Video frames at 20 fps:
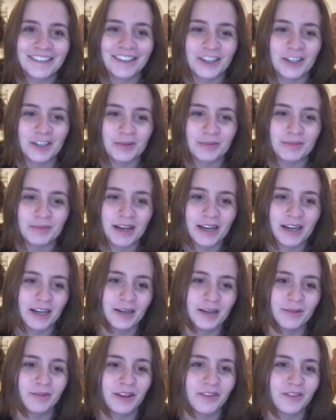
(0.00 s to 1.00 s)

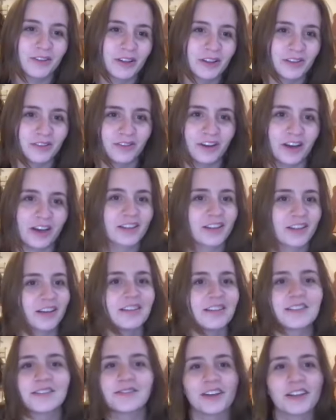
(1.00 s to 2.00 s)
I'm loving the fact that
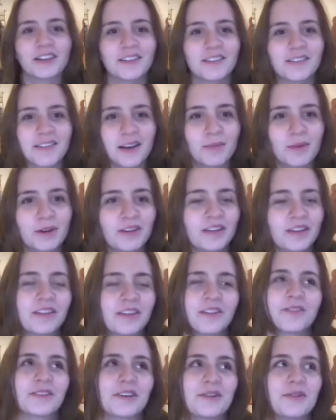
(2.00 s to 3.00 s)
it's finally summer and
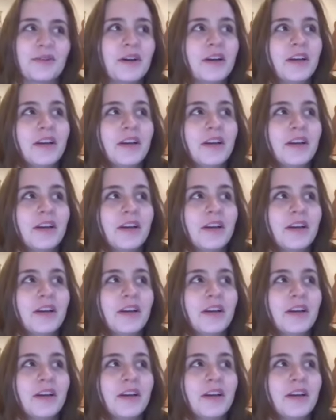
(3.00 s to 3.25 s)
there's no